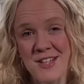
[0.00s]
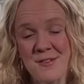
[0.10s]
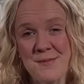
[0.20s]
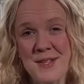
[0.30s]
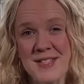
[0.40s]

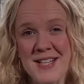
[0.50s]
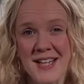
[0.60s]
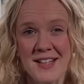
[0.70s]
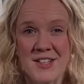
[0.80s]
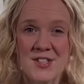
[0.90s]
of
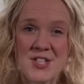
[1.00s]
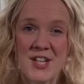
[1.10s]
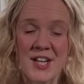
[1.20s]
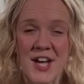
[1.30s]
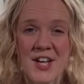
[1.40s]
music kind of
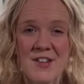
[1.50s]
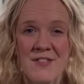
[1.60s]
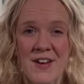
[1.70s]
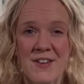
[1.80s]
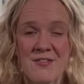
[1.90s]
took
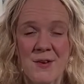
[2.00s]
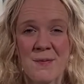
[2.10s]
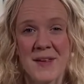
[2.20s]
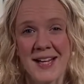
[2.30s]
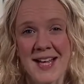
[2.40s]
over
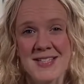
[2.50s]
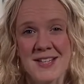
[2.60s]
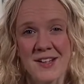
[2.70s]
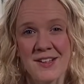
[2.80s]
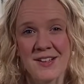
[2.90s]
from the
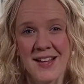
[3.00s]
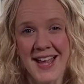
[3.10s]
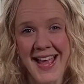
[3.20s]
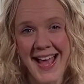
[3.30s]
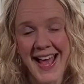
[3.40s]
classical,
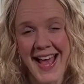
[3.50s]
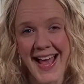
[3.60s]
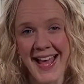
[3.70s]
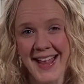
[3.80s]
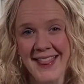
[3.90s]

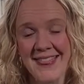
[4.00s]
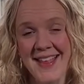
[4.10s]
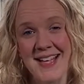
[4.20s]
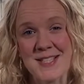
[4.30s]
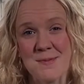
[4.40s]
and
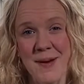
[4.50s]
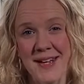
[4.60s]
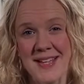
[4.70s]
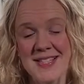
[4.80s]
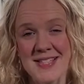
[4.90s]
that's when
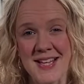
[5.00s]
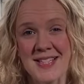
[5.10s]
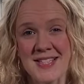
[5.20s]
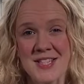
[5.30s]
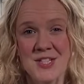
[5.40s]
I
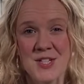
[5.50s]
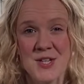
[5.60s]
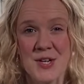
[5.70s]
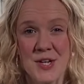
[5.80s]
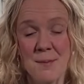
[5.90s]
decided to
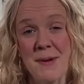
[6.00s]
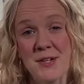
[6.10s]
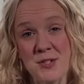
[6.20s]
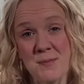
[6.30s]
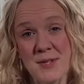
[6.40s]
do
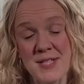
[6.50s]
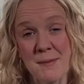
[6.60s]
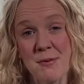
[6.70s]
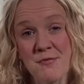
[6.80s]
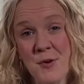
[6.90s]
commercial
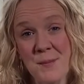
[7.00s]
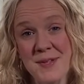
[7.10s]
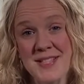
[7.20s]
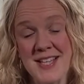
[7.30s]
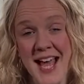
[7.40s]
music
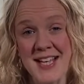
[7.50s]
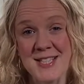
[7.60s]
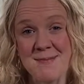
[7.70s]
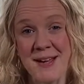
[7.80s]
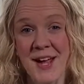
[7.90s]
performance
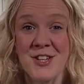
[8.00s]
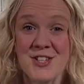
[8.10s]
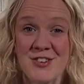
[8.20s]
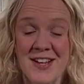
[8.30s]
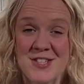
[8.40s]
as my
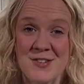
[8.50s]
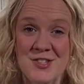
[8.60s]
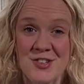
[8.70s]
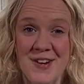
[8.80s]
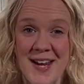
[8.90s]
undergraduate
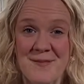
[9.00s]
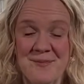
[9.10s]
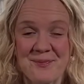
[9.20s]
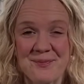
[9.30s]
degree.